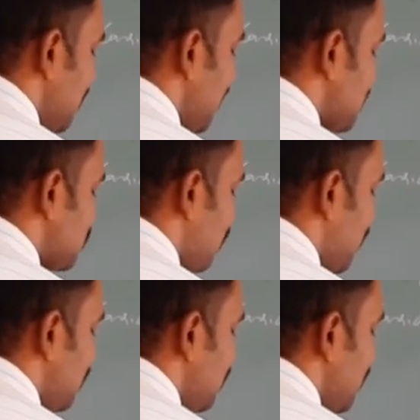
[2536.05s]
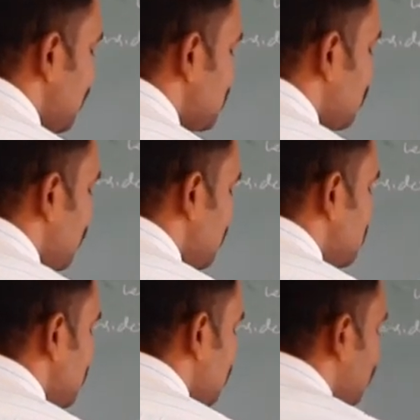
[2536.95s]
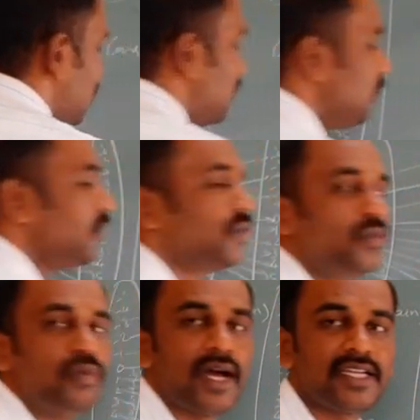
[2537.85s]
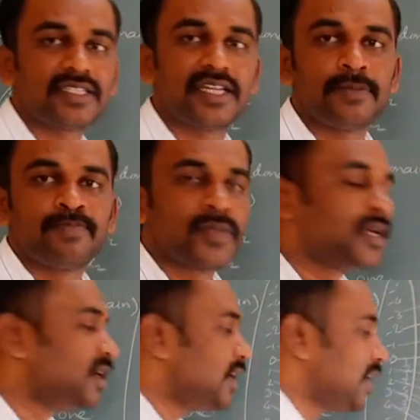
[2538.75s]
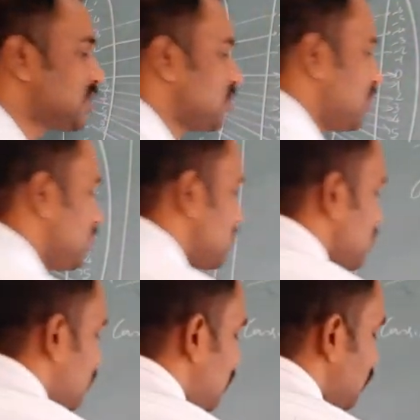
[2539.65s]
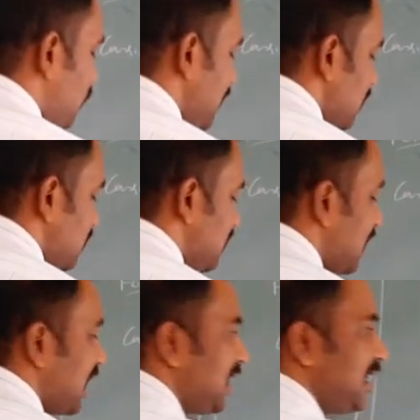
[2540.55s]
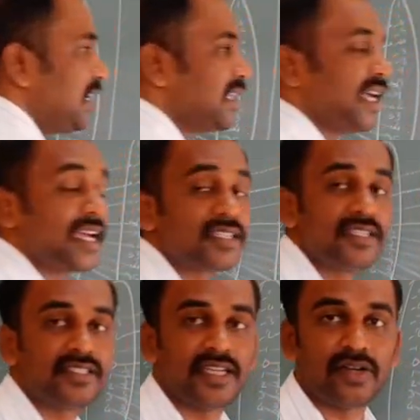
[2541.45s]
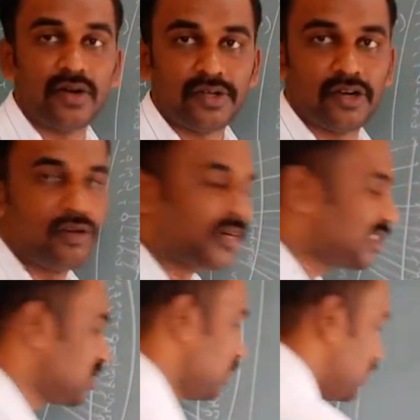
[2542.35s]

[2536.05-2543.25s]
X per is equal to y. X per is equal to y. Then I need the x is equal to how much?